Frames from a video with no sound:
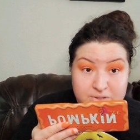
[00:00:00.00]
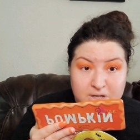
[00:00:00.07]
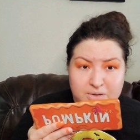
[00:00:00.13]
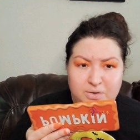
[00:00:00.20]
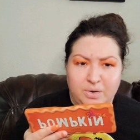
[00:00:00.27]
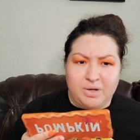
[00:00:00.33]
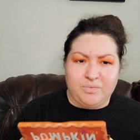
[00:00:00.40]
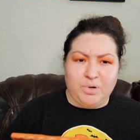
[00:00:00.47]

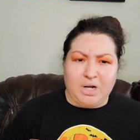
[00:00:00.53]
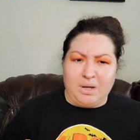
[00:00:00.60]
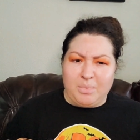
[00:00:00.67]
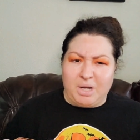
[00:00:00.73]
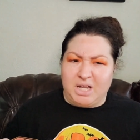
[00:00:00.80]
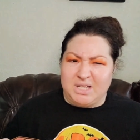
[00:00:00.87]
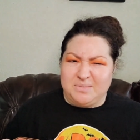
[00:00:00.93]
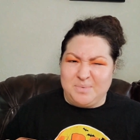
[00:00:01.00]
although I feel like my
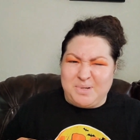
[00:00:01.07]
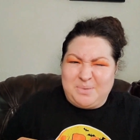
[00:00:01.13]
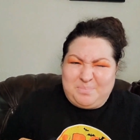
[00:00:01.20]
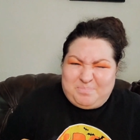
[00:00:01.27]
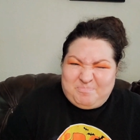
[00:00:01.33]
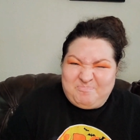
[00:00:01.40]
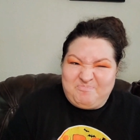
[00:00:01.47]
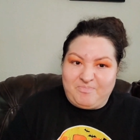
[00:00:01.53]
husband,
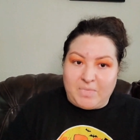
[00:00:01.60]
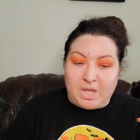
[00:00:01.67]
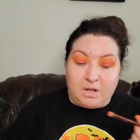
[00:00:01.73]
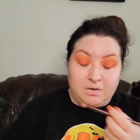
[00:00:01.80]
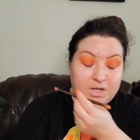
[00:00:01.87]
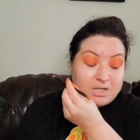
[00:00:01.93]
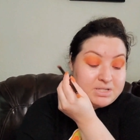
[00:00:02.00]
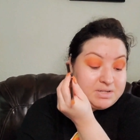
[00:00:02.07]
you know,
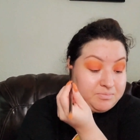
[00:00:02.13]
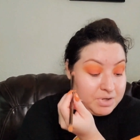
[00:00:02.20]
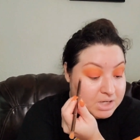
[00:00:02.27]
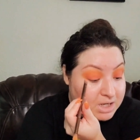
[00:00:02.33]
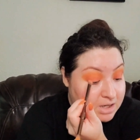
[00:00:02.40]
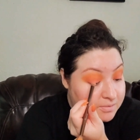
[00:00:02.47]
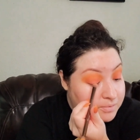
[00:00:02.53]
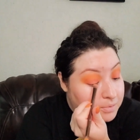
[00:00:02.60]
he doesn't really
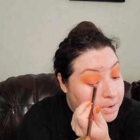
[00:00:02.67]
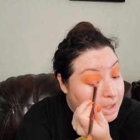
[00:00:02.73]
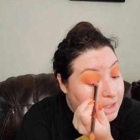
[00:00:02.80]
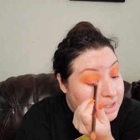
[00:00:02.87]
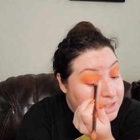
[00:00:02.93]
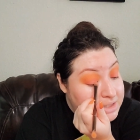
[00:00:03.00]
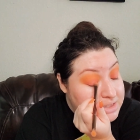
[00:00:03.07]
care for reality